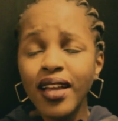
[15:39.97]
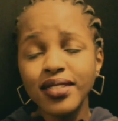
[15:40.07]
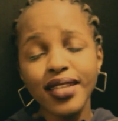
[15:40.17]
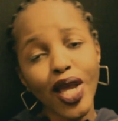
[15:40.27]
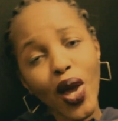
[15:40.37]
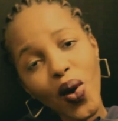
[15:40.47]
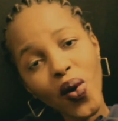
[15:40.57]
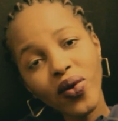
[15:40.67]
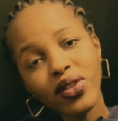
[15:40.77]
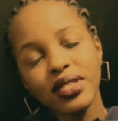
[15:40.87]
She's like,
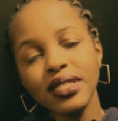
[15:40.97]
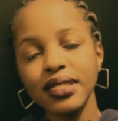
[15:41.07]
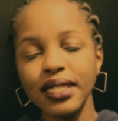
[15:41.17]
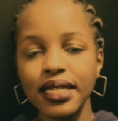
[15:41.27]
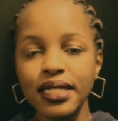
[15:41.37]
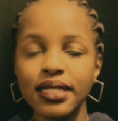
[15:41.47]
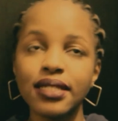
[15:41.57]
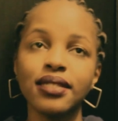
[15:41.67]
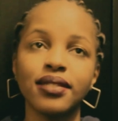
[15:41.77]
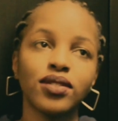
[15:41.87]
oh, the dean's list
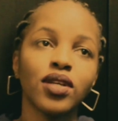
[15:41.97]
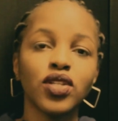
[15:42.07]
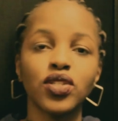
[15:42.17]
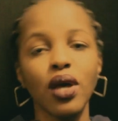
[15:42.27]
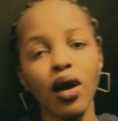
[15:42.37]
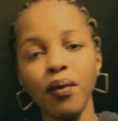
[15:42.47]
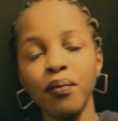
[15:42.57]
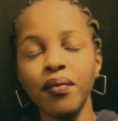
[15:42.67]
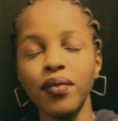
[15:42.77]
is a